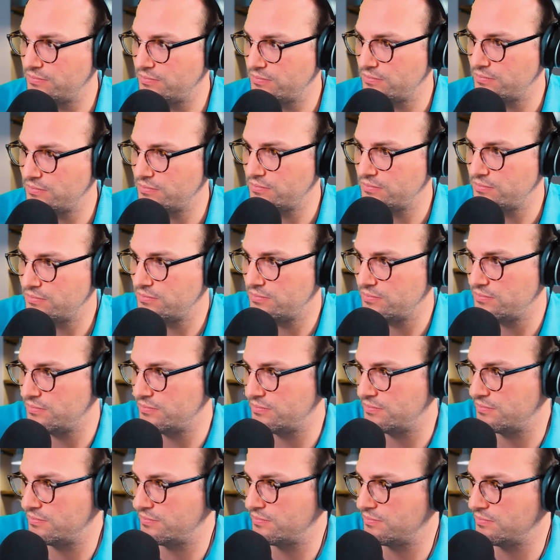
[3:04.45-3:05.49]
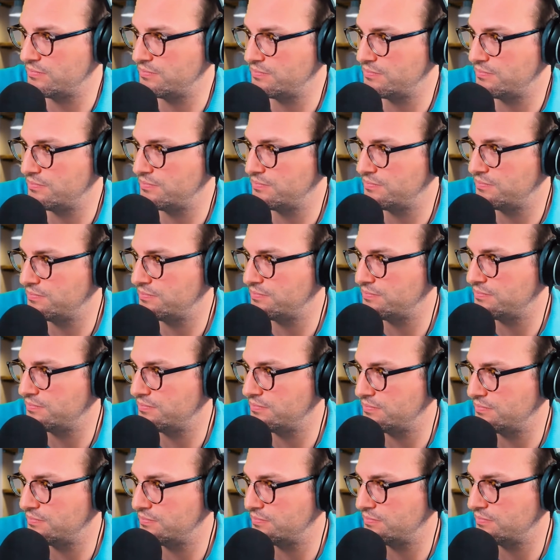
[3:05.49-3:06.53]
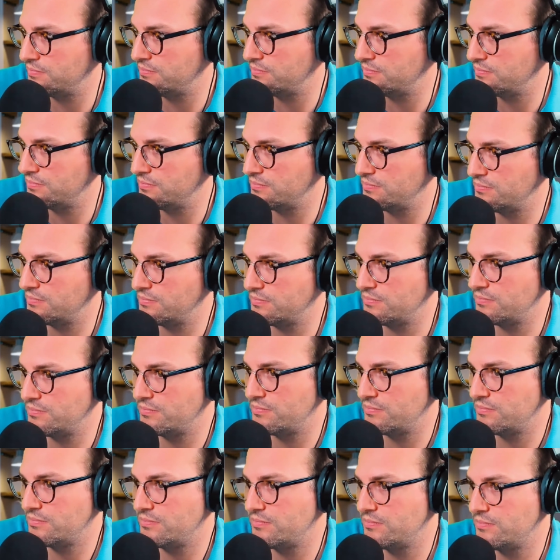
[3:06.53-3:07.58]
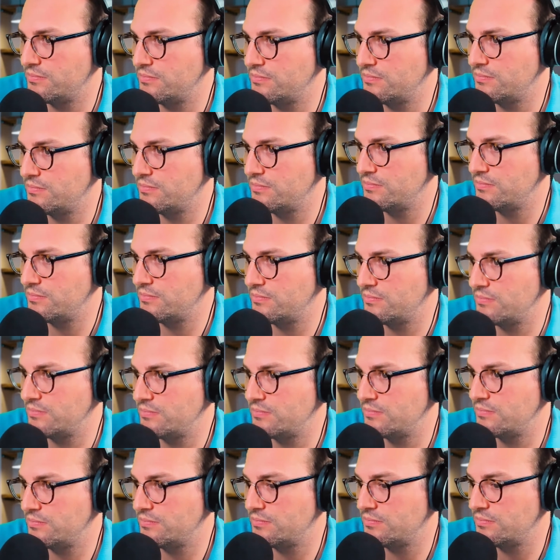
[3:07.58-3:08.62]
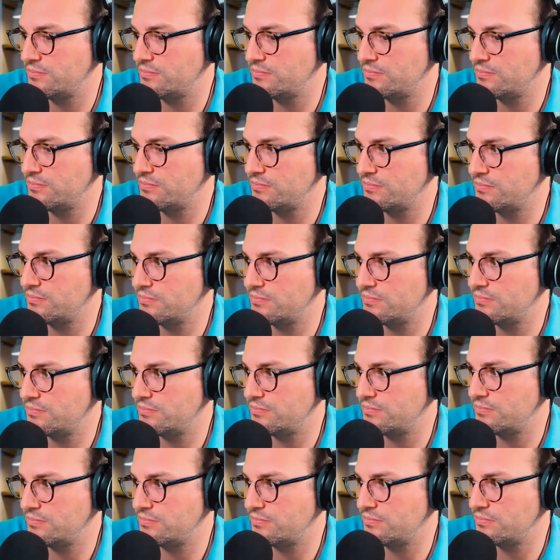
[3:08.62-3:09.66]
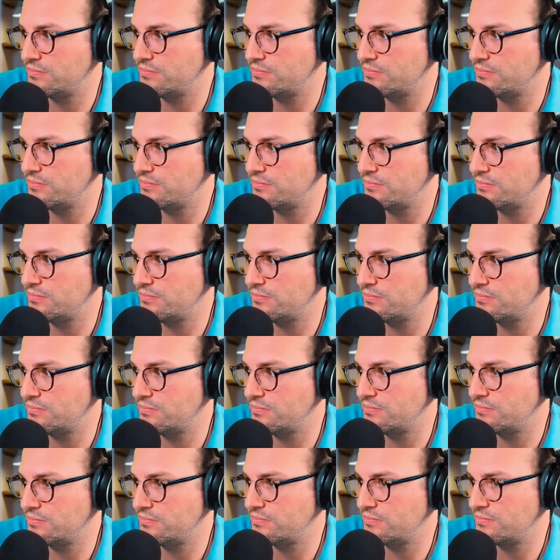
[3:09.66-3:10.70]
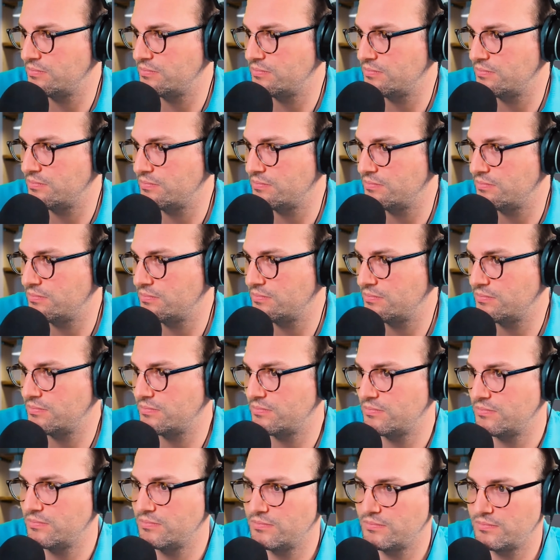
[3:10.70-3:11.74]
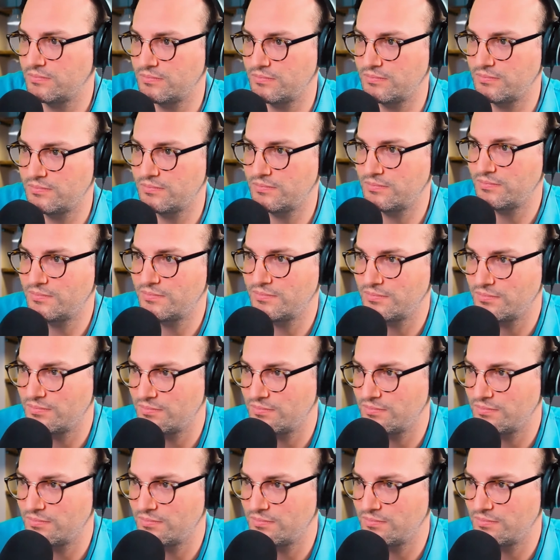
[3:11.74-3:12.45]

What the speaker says: (silent)